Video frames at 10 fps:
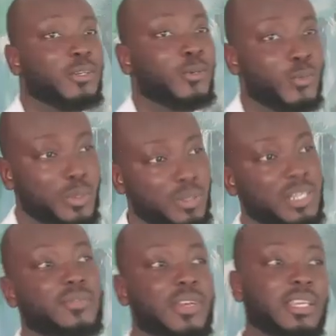we
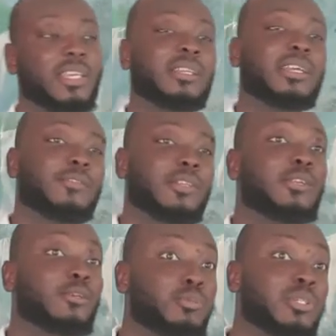believe again everything
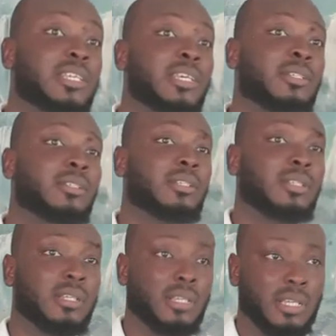you put in
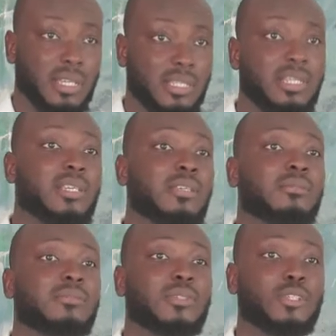is key.
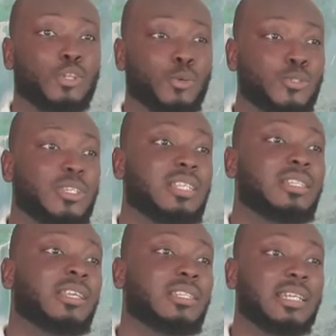You don't want to eat
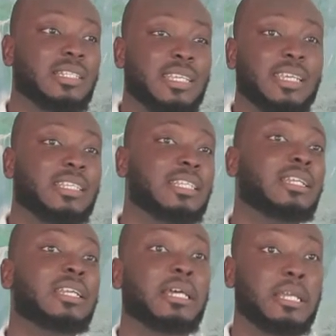things that 10 years down
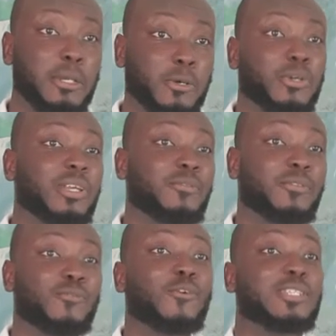the line you're going to
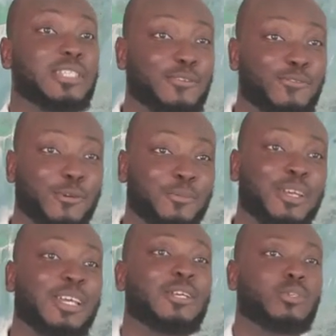fall sick from.
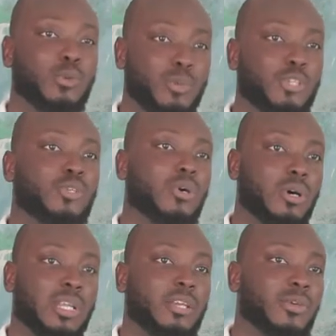So we make sure
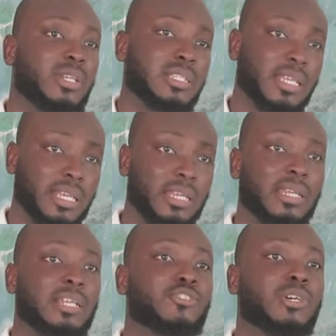all our ingredients again
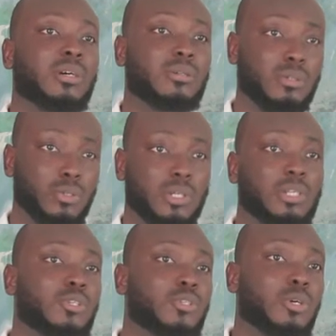natural,
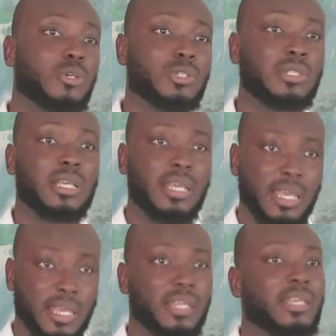locally sourced,
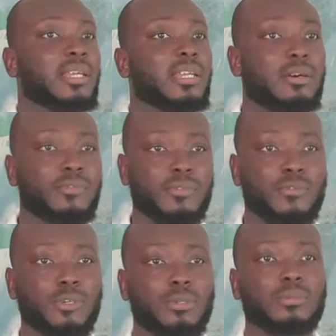and again healthy
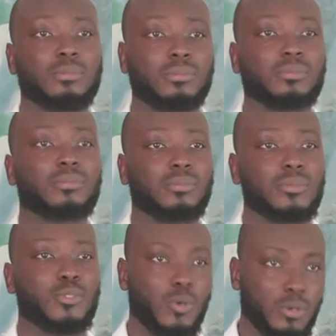for you.
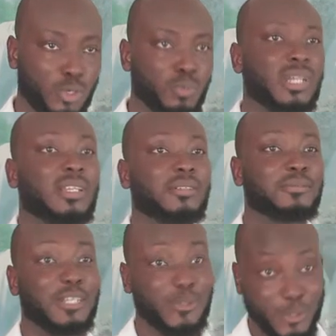So good mother,
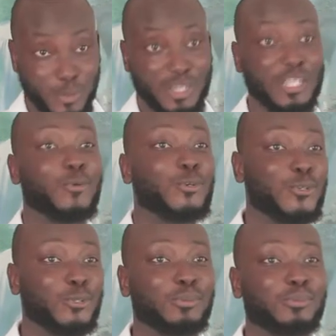that's what your mother will do.